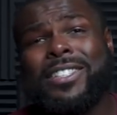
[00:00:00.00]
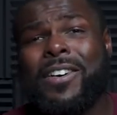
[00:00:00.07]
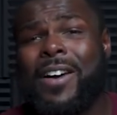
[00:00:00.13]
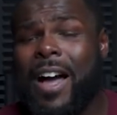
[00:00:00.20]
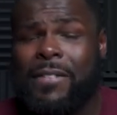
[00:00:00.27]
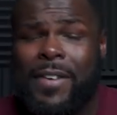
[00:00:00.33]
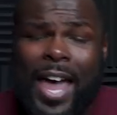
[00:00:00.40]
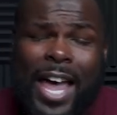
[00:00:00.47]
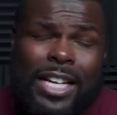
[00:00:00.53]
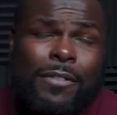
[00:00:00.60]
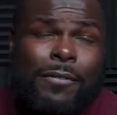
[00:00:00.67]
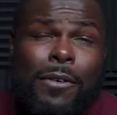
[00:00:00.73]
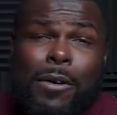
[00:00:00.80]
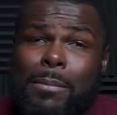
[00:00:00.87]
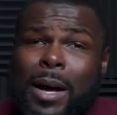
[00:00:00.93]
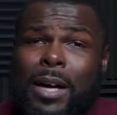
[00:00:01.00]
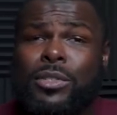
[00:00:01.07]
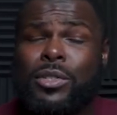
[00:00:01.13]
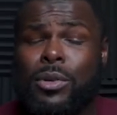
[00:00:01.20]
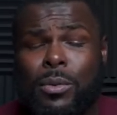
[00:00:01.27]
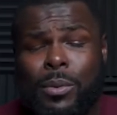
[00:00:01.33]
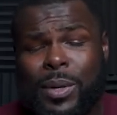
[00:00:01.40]
you know, I've had it for
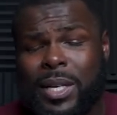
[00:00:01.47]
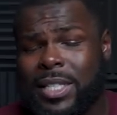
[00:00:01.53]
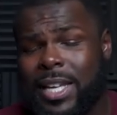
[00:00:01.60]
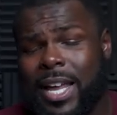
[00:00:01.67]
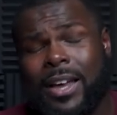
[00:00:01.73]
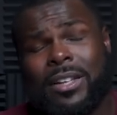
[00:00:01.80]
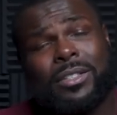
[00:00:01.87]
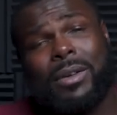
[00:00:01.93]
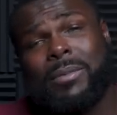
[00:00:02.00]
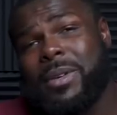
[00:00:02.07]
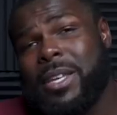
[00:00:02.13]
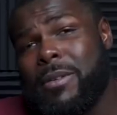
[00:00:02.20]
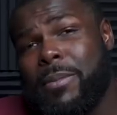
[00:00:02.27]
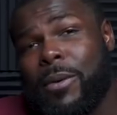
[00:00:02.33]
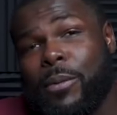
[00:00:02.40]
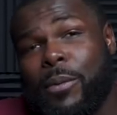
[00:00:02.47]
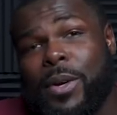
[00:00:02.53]
about 2 weeks now, so I'm gonna keep it